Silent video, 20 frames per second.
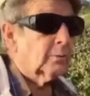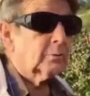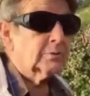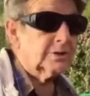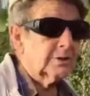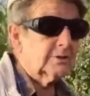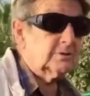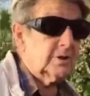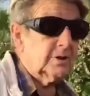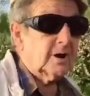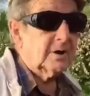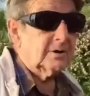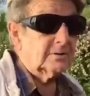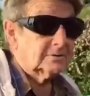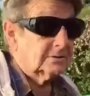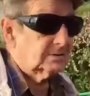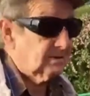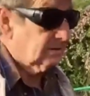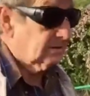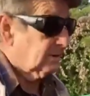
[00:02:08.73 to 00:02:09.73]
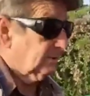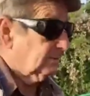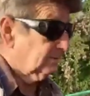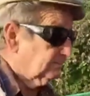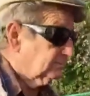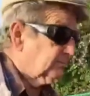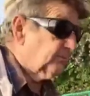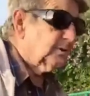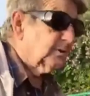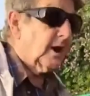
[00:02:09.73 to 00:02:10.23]
So the, uh, the,
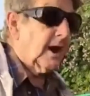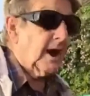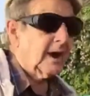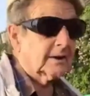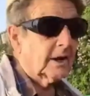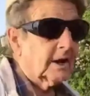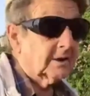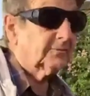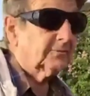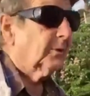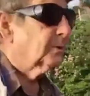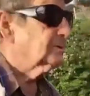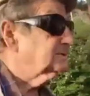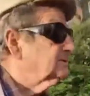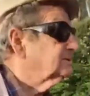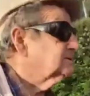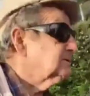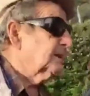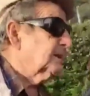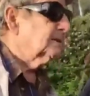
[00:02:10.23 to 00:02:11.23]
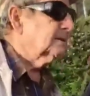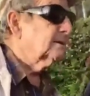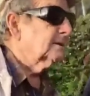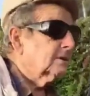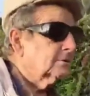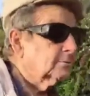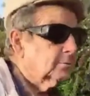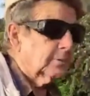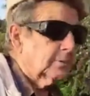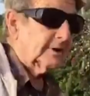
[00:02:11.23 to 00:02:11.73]
uh, the Allied forces,
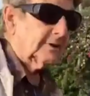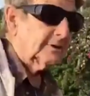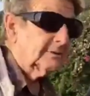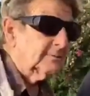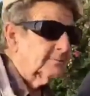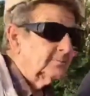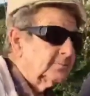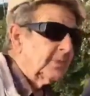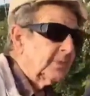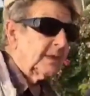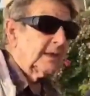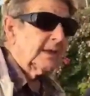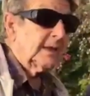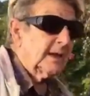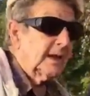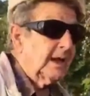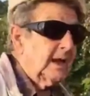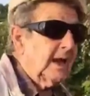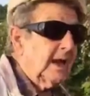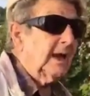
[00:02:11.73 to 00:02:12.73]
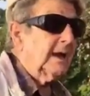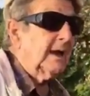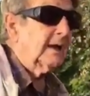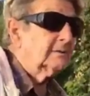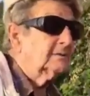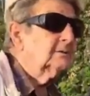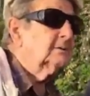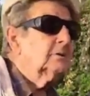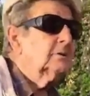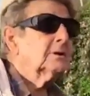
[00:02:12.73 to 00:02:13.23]
thank God, win.
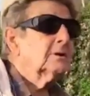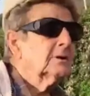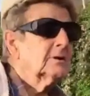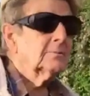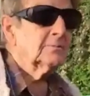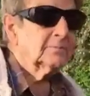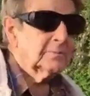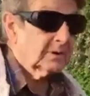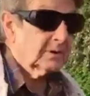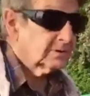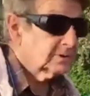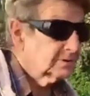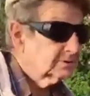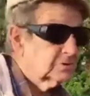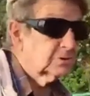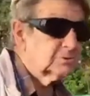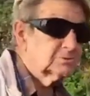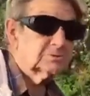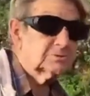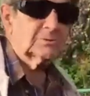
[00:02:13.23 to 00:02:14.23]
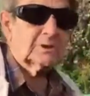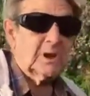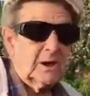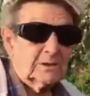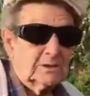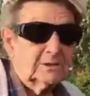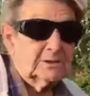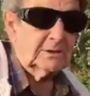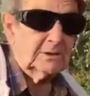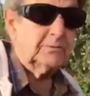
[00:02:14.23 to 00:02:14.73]
And the Jews are
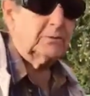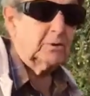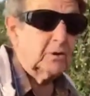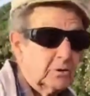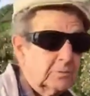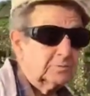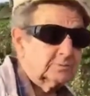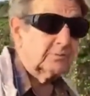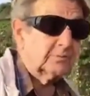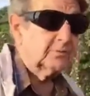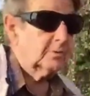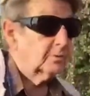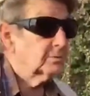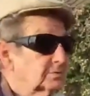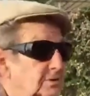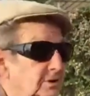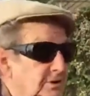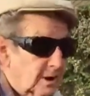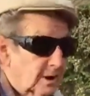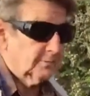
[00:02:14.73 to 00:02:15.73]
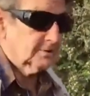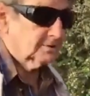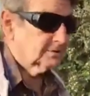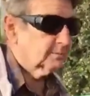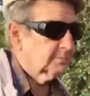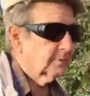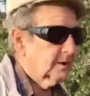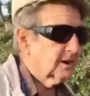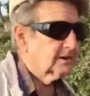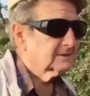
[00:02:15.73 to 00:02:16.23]
going to leave Europe the few, to come
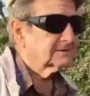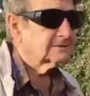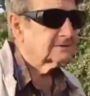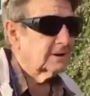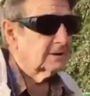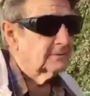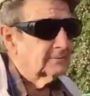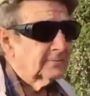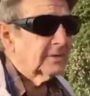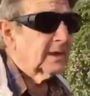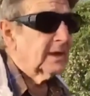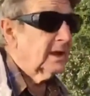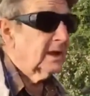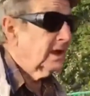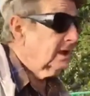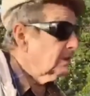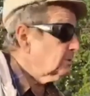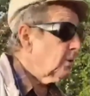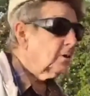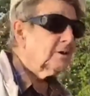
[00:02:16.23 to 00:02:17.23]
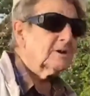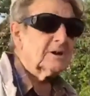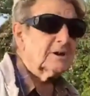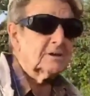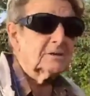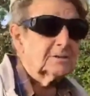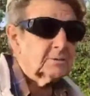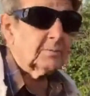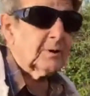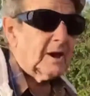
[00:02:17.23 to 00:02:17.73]
into Palestine. In
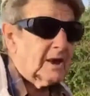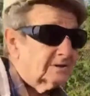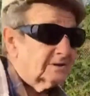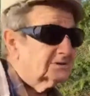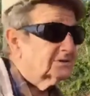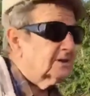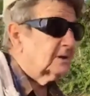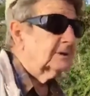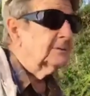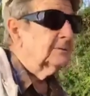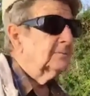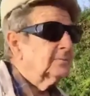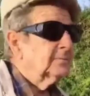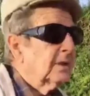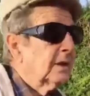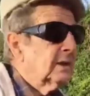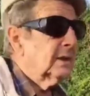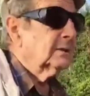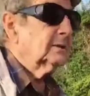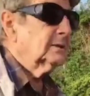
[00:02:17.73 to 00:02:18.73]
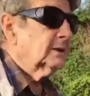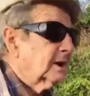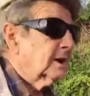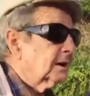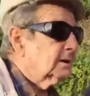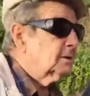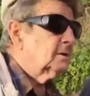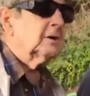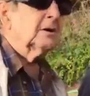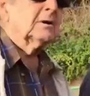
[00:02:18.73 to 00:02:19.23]
order to get into Palestine,
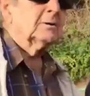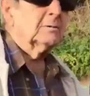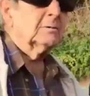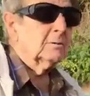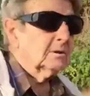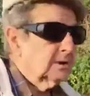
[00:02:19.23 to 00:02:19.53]
you got to